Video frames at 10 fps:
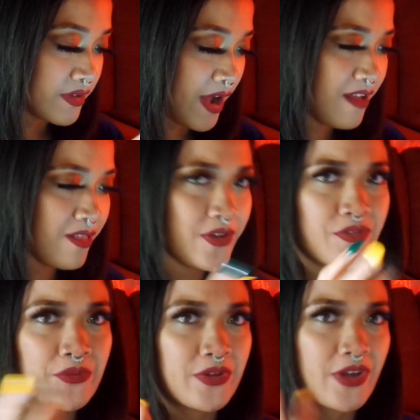I love
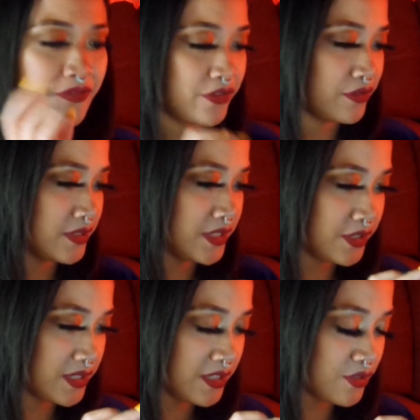the way that feels. It
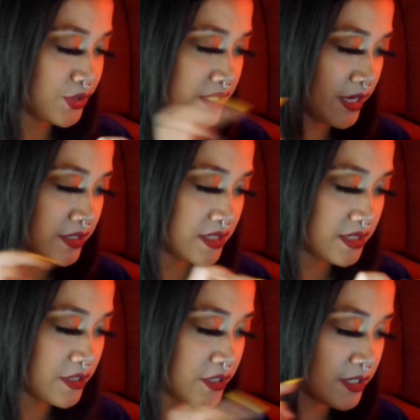looks nice.
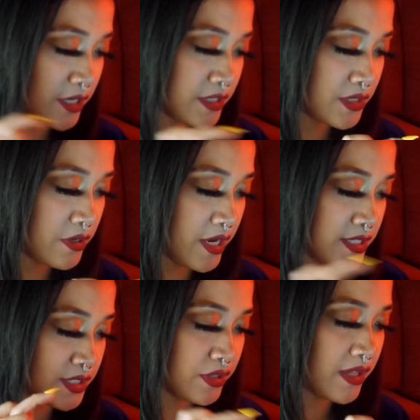It looks nice. Okay,
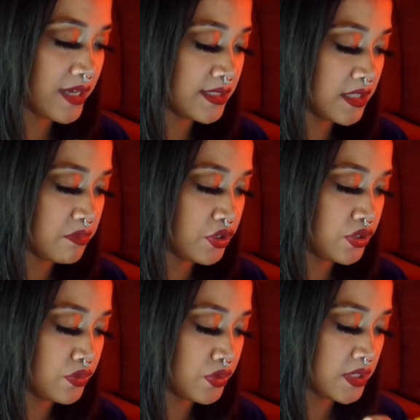so the last thing I'm gonna
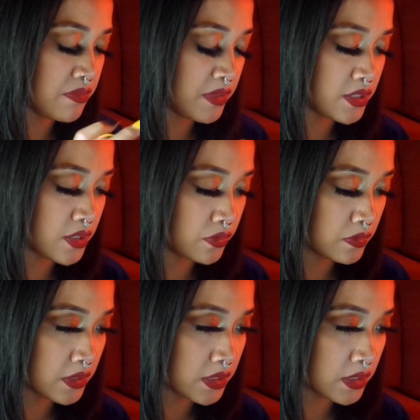do is the
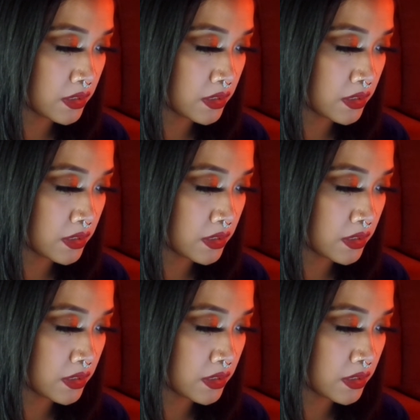midtones.